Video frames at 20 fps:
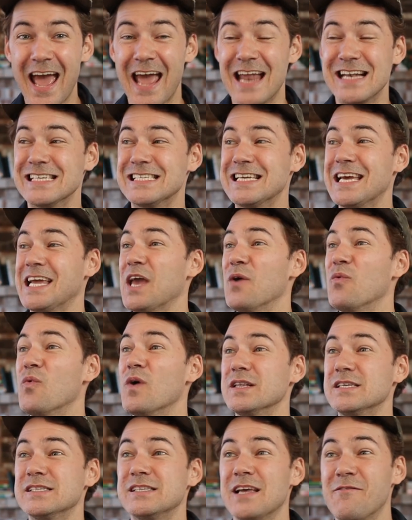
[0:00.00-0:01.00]
and to take it
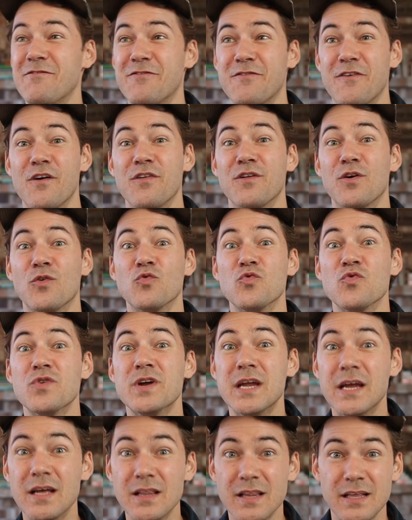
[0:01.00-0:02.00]
one step further,
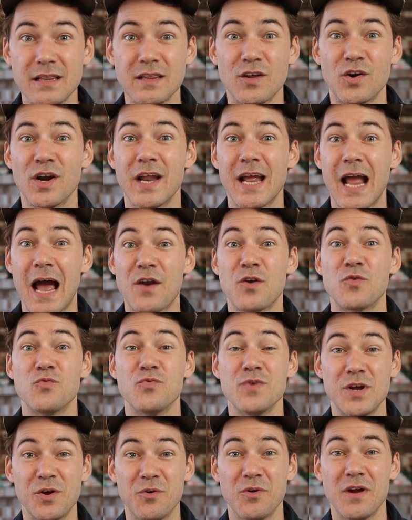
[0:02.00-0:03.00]
really learning how
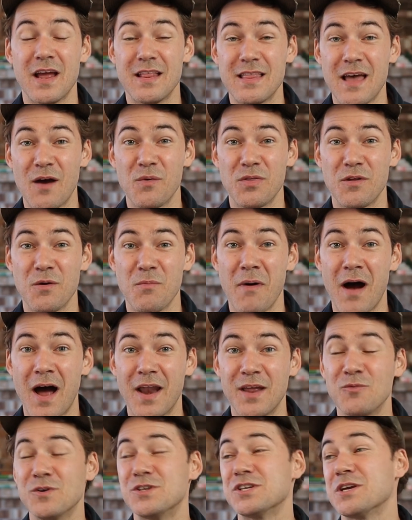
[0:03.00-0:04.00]
to recreate that with your
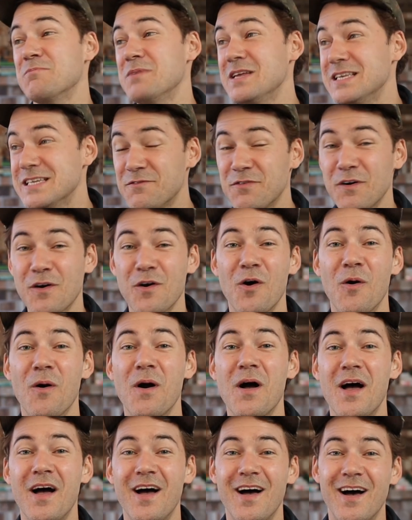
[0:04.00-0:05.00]
body, which can be difficult,